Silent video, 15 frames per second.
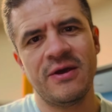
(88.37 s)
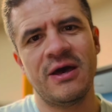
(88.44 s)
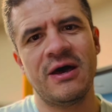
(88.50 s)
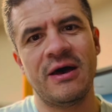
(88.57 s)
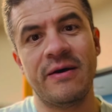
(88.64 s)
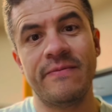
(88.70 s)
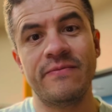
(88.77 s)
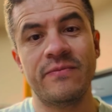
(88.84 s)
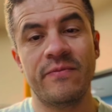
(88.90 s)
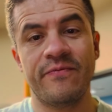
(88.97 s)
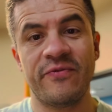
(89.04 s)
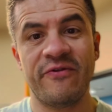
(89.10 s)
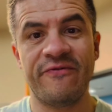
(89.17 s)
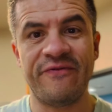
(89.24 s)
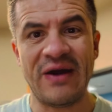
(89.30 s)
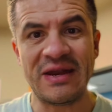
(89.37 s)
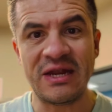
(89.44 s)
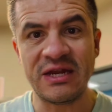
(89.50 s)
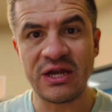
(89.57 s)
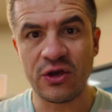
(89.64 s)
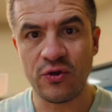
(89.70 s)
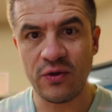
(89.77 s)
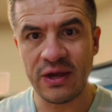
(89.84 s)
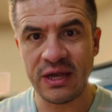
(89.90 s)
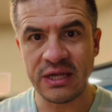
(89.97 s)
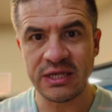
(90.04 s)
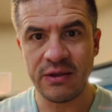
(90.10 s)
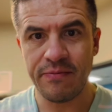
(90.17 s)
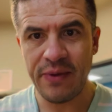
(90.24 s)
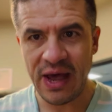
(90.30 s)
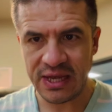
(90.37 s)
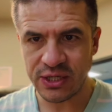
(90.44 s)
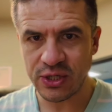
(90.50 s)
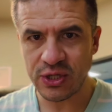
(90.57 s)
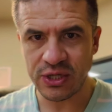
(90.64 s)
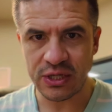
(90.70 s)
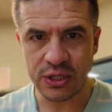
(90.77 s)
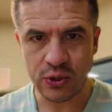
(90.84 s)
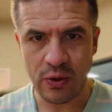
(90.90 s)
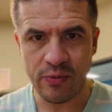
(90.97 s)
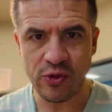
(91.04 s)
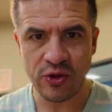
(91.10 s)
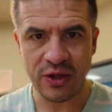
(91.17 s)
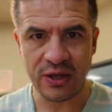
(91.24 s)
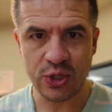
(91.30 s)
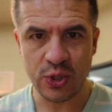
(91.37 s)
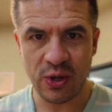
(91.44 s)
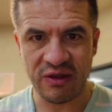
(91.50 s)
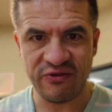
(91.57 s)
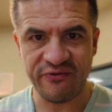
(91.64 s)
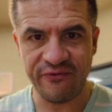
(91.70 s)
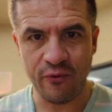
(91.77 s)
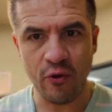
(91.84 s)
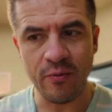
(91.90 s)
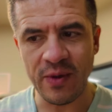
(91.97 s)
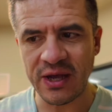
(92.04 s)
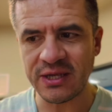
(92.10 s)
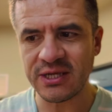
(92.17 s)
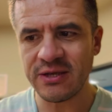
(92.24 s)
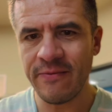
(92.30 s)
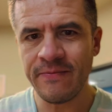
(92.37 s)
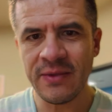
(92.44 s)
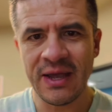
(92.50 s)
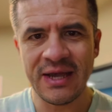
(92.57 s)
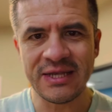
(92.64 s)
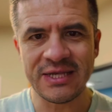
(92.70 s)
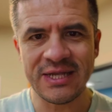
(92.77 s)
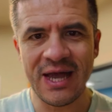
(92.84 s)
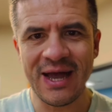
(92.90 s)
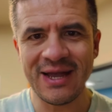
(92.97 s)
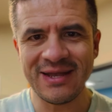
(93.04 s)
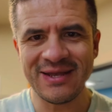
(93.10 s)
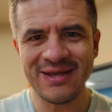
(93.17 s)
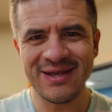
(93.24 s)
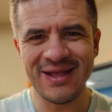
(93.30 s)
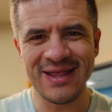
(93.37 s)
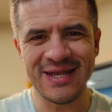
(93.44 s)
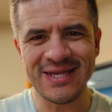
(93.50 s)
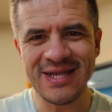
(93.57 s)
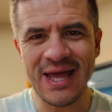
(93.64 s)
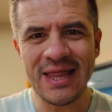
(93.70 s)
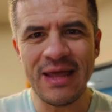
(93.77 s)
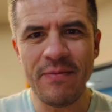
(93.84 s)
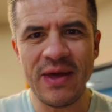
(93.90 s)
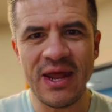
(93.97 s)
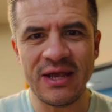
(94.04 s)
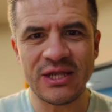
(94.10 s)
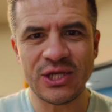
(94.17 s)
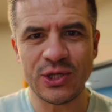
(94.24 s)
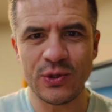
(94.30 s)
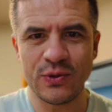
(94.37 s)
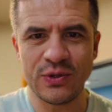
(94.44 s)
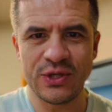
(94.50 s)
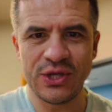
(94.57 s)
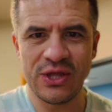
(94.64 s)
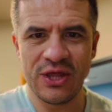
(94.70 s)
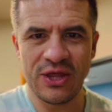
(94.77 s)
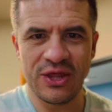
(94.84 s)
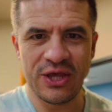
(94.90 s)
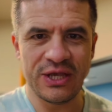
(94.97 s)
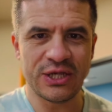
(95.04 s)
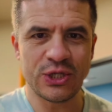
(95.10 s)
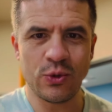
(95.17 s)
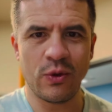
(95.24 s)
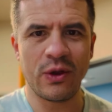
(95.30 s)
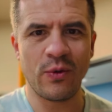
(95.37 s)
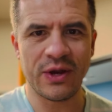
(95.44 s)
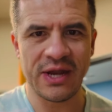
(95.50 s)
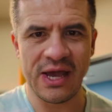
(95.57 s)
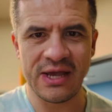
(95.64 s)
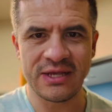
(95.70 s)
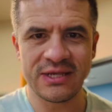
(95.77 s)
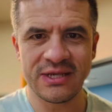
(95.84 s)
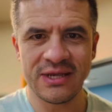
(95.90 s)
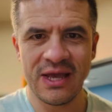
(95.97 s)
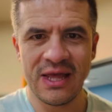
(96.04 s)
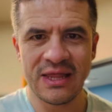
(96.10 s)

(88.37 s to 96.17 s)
finding decrees and passages in scripture that transform us, let's not limit it to these 21 days.